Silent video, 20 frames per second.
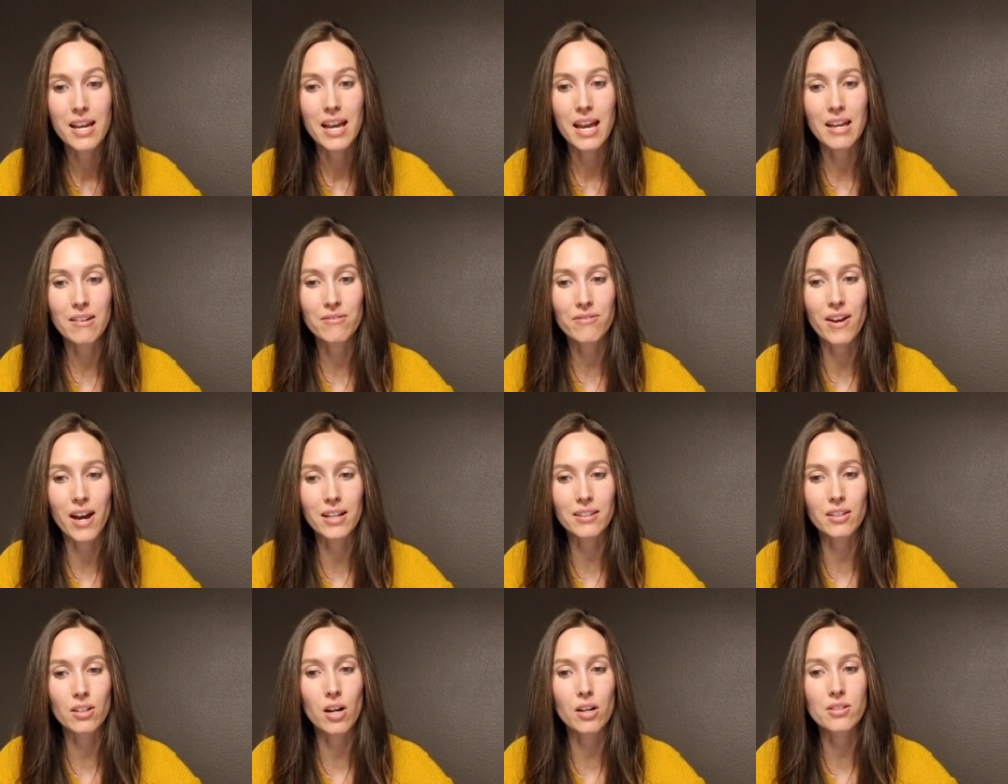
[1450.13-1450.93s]
In fact,
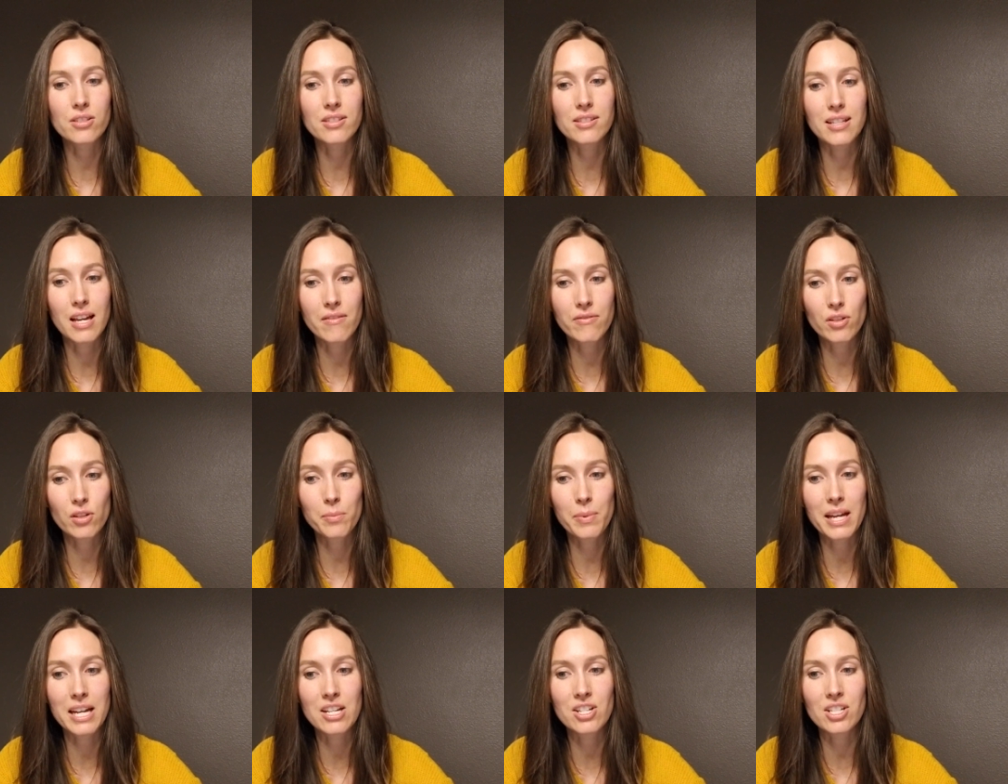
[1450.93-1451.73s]
there are several
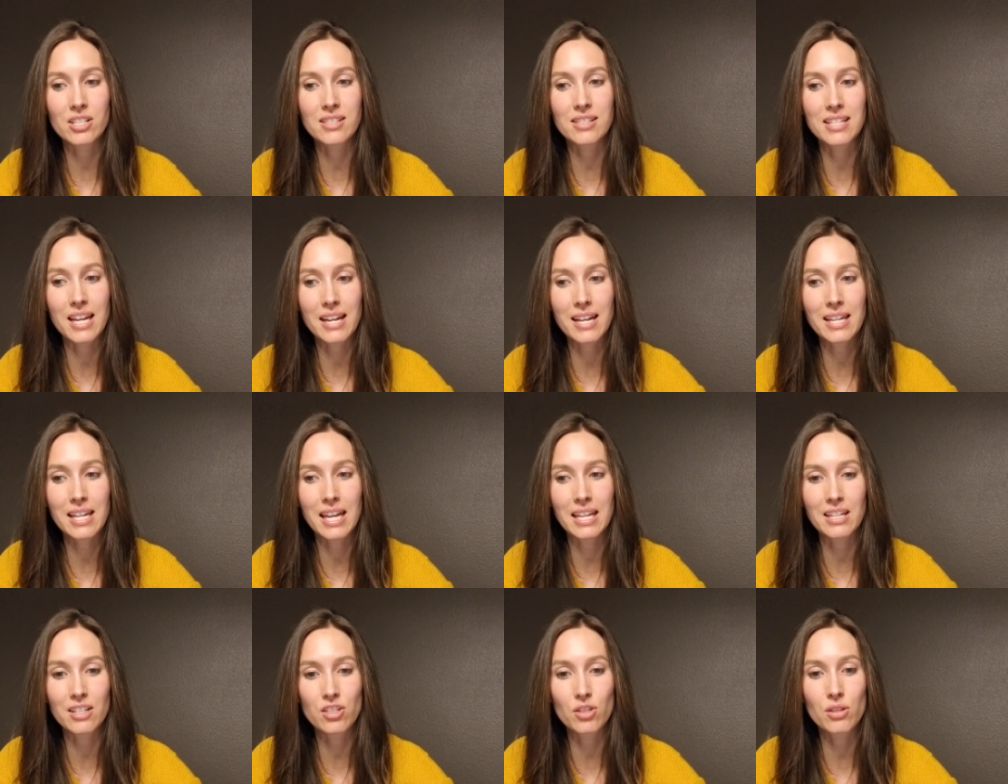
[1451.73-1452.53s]
pages
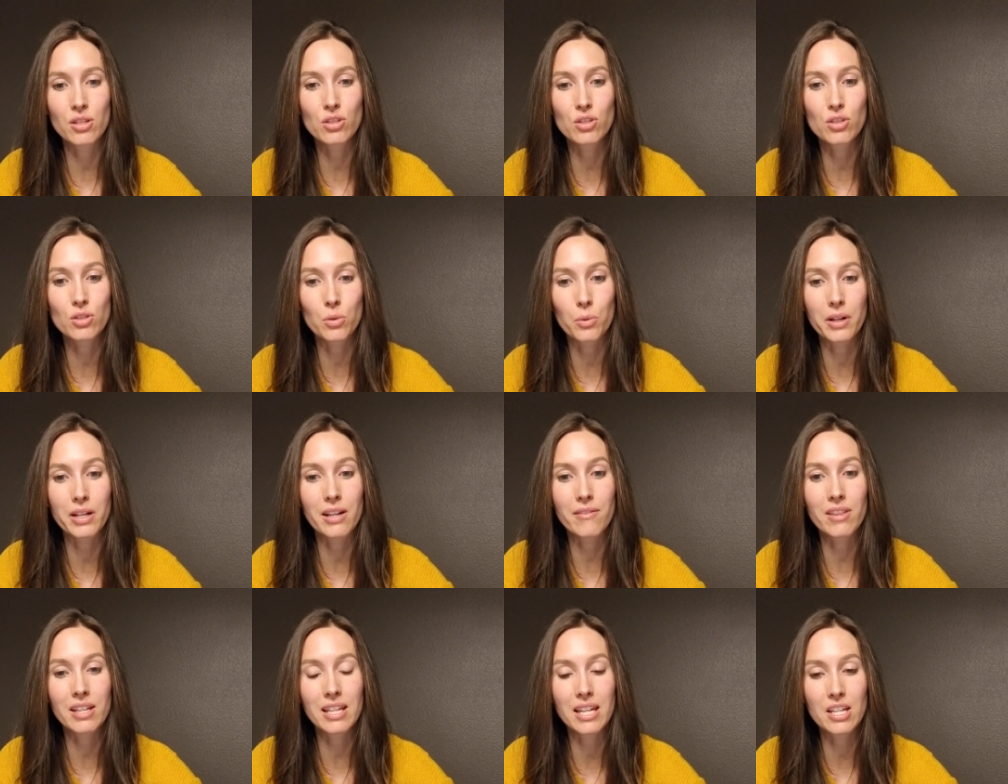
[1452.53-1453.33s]
dedicated to the story
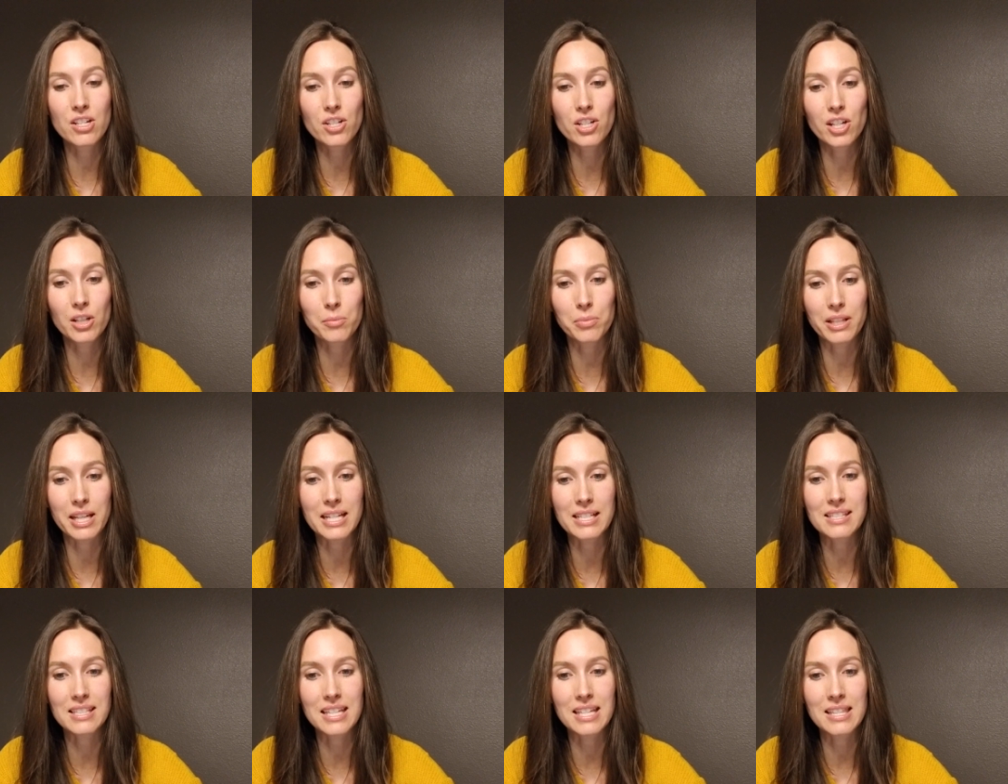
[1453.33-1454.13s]
of the Kinderhook
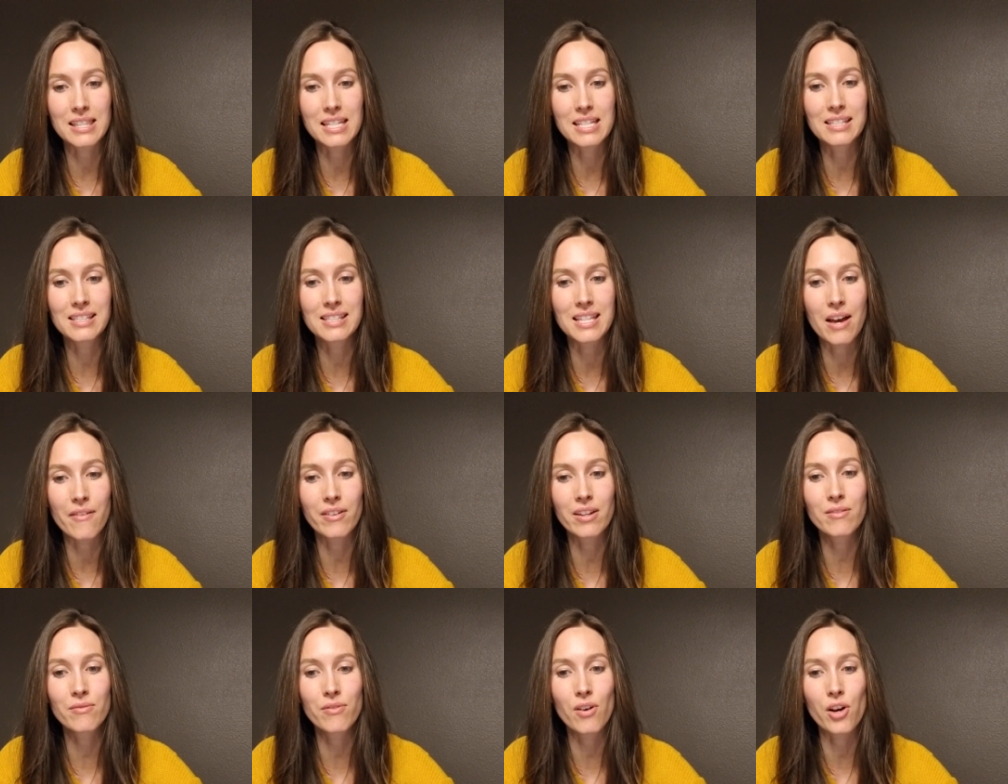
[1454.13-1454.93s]
plates in the
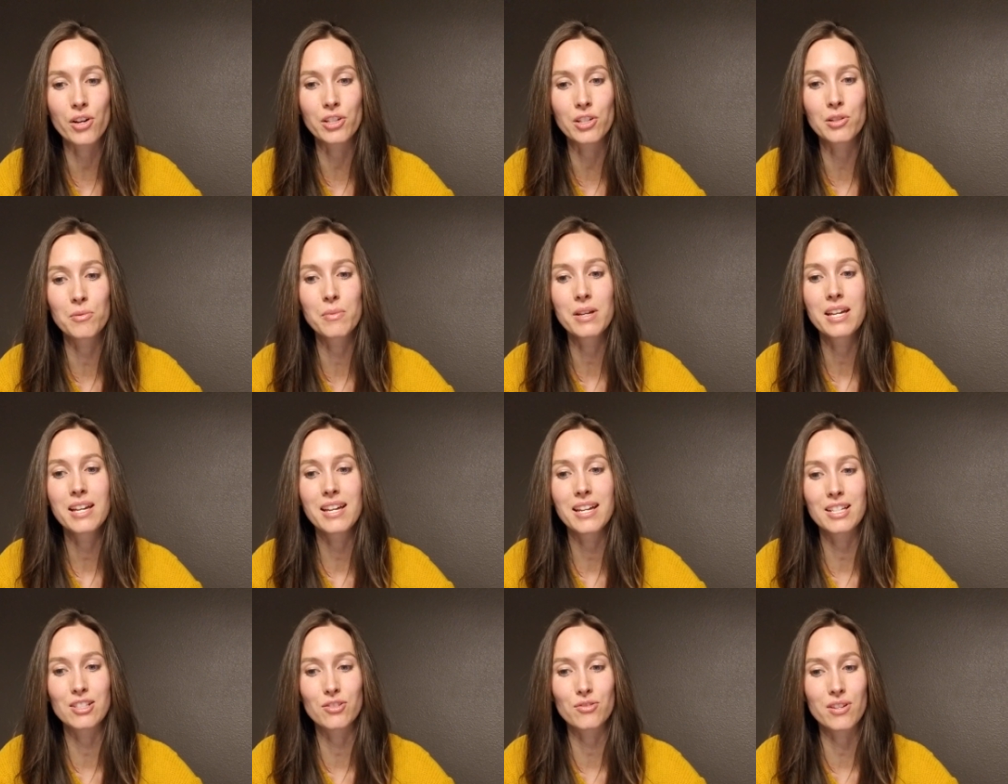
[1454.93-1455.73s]
7-volume
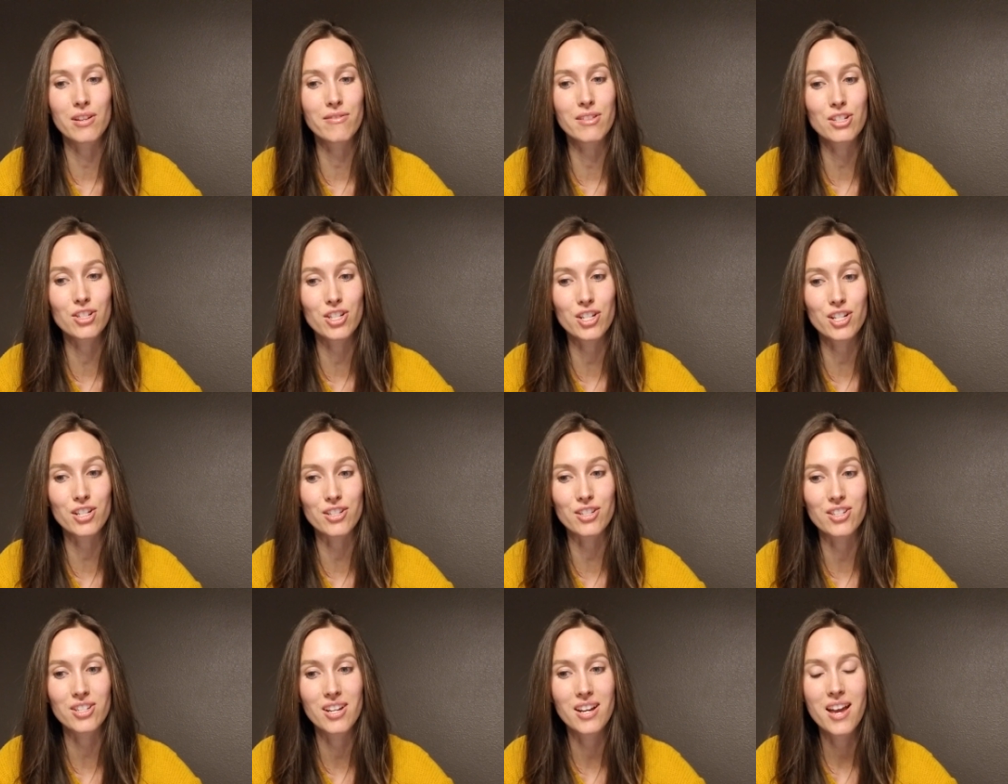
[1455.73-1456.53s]
History of the
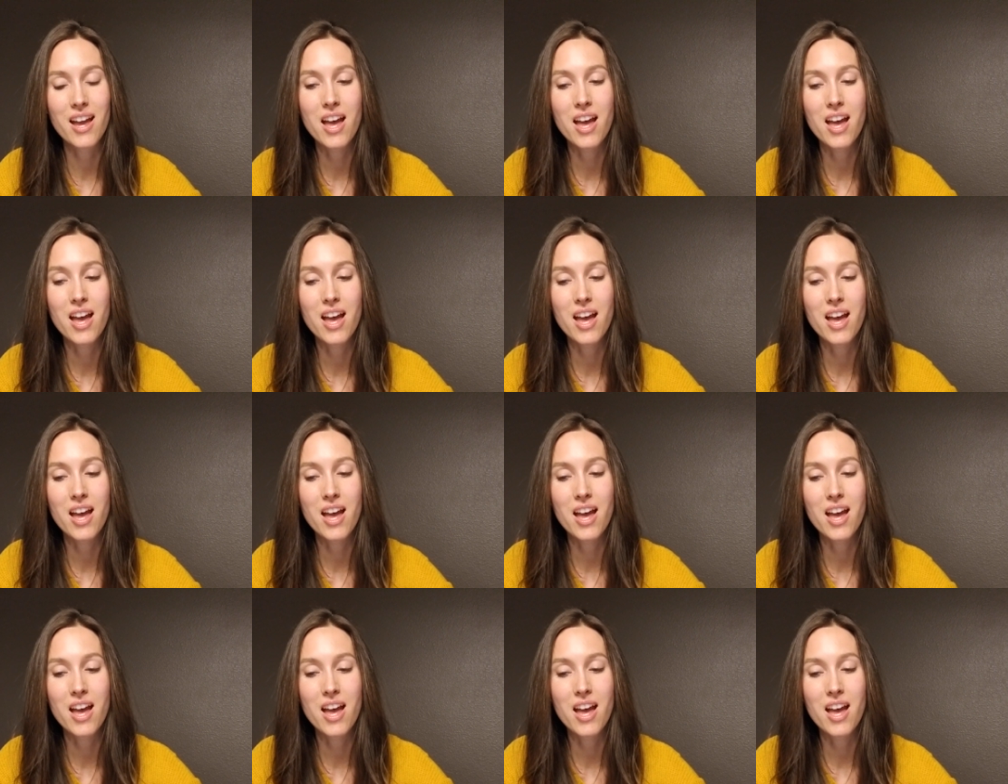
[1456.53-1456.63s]
Church.